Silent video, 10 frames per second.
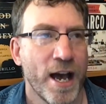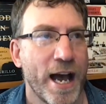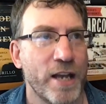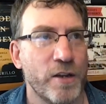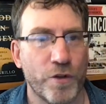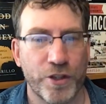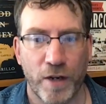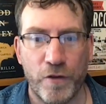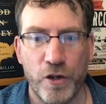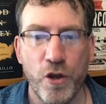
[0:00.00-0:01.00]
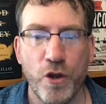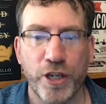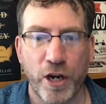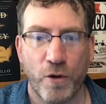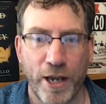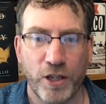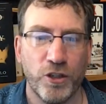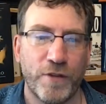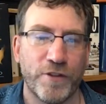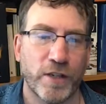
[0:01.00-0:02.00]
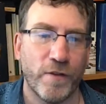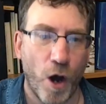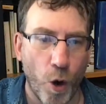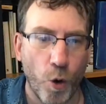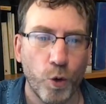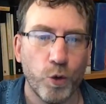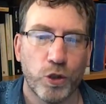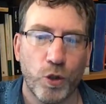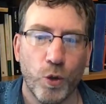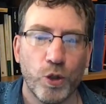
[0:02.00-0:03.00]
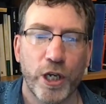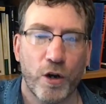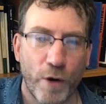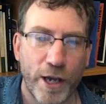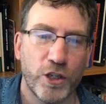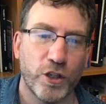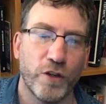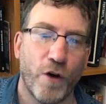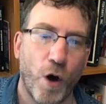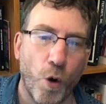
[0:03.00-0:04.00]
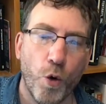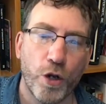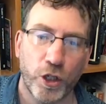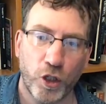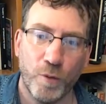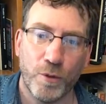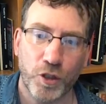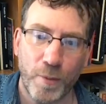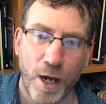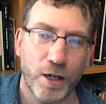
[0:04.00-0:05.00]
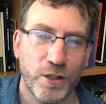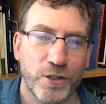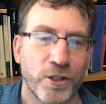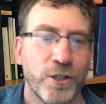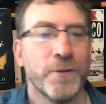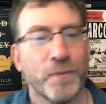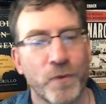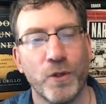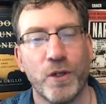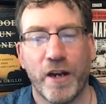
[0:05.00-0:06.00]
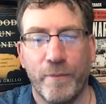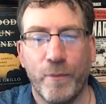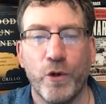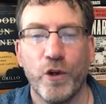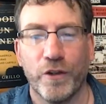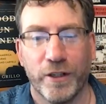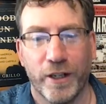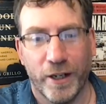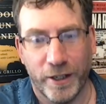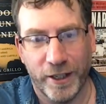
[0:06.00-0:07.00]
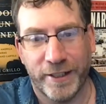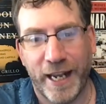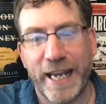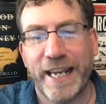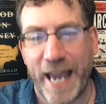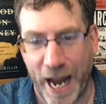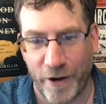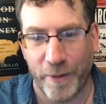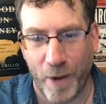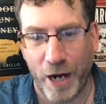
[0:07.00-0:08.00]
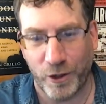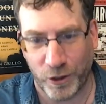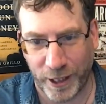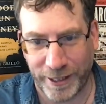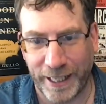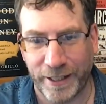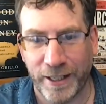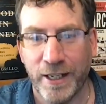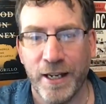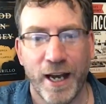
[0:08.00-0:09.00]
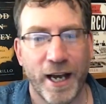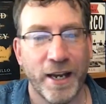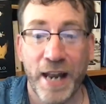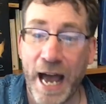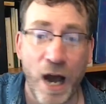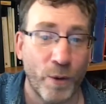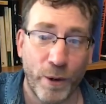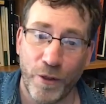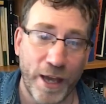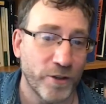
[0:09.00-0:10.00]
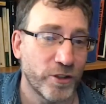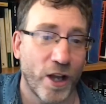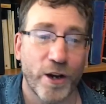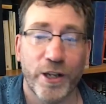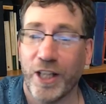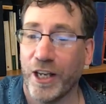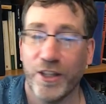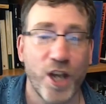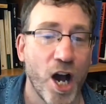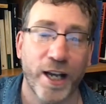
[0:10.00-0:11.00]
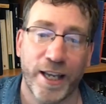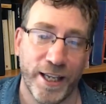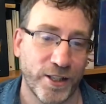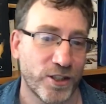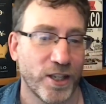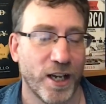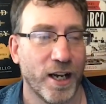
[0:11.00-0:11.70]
And you've got this kind of new generation. You have this kind of old school generation of older human smugglers who kind of move and take care of the migrants to an extent. And now we were there, it's like young kids.